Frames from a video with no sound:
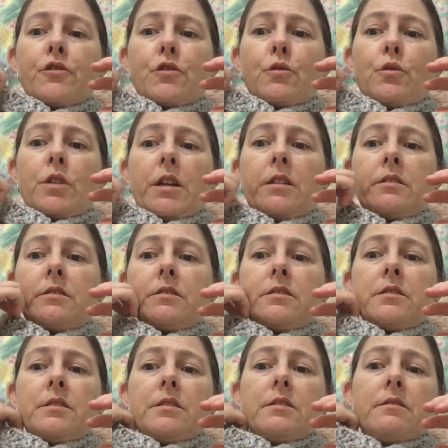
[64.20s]
shorter
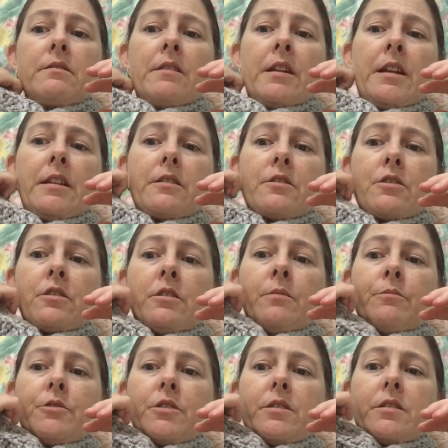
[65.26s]
the next
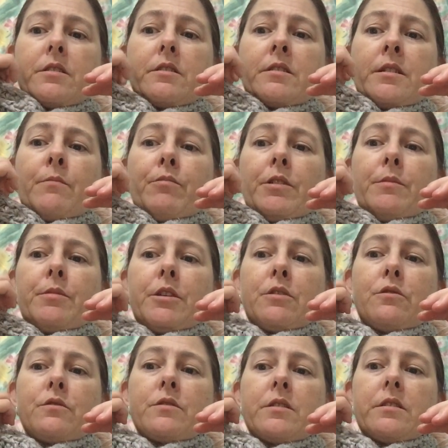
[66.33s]
time, just simply
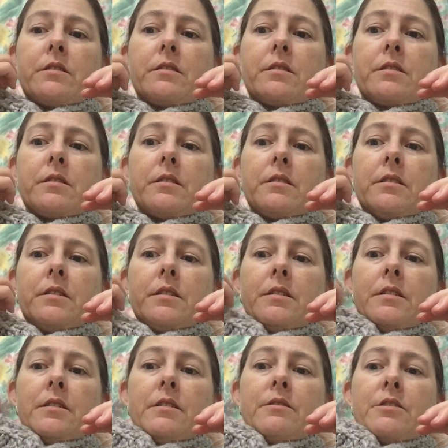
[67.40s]
because it's
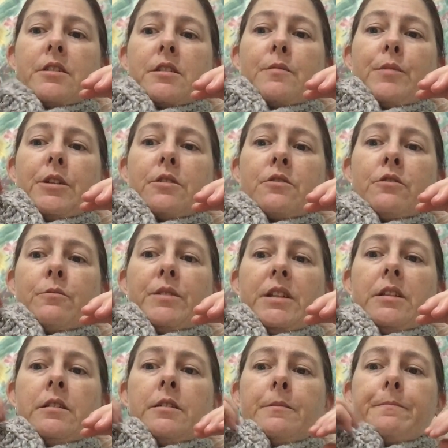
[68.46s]
just a bit too
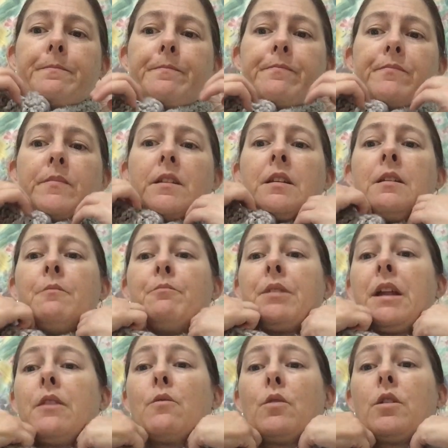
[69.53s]
big. But
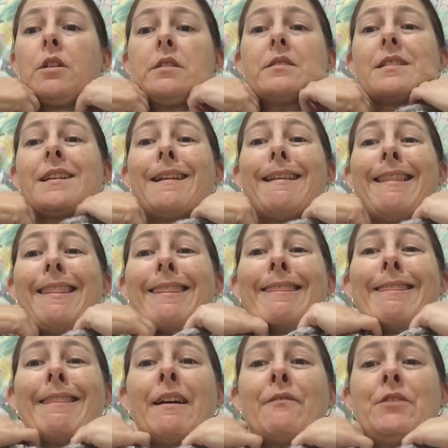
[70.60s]
otherwise,
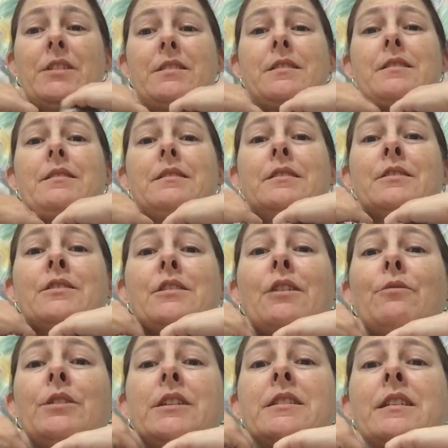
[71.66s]
love it.
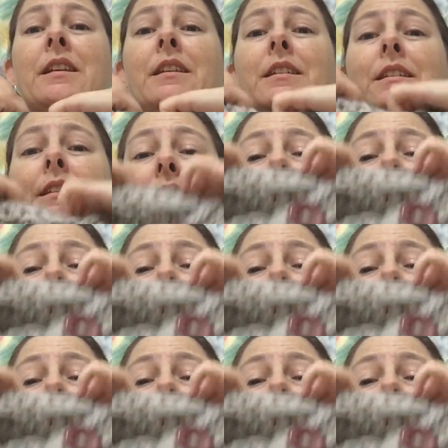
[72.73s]
So easy. Can